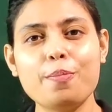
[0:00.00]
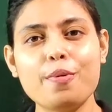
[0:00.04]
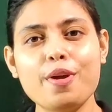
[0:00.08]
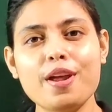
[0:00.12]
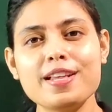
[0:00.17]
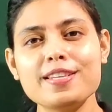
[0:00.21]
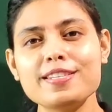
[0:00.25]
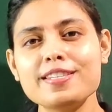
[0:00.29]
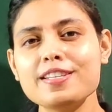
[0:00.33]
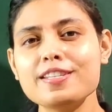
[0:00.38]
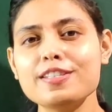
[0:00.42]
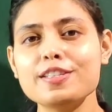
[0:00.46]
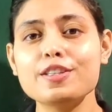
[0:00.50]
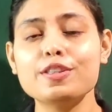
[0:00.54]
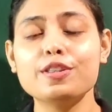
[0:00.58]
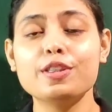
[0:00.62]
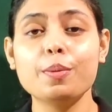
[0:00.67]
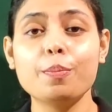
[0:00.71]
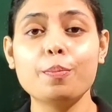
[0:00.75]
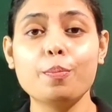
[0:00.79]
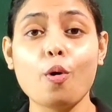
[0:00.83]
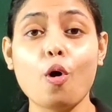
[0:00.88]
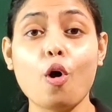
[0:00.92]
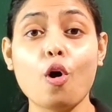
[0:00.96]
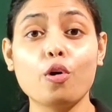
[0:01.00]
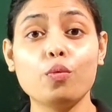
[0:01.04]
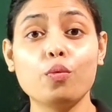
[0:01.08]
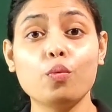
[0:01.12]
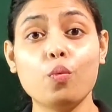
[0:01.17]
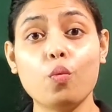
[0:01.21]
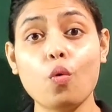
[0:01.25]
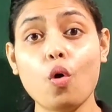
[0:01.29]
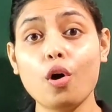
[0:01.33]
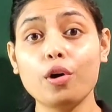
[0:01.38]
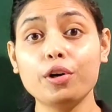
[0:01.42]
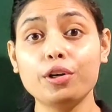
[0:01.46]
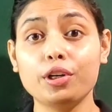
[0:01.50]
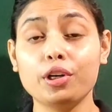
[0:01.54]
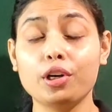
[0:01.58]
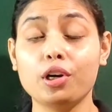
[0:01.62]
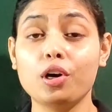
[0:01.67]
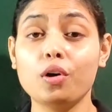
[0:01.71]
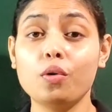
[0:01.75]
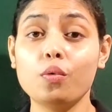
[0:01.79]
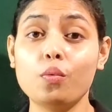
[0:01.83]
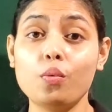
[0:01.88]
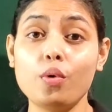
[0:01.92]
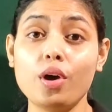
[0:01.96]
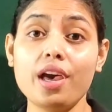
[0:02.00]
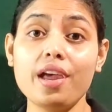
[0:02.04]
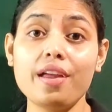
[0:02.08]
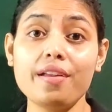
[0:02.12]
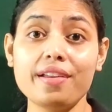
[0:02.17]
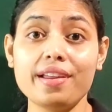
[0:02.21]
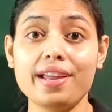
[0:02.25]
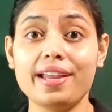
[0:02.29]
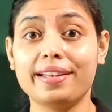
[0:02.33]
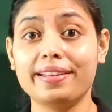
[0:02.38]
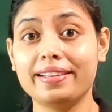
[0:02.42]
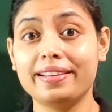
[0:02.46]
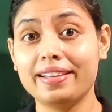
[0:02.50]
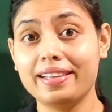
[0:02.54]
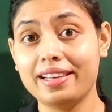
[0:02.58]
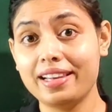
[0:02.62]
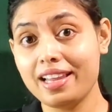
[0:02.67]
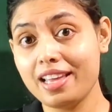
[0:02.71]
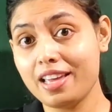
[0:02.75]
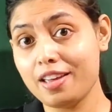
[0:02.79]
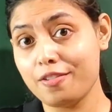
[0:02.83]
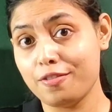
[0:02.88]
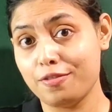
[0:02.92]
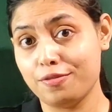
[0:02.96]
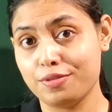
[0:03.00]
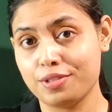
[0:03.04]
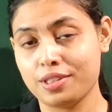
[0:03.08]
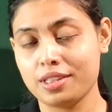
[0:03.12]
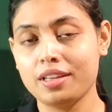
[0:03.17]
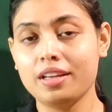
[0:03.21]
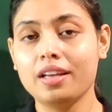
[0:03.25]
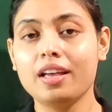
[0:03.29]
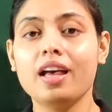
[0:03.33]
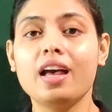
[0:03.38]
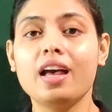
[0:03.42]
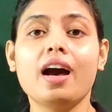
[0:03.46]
present in the pond water where it lives.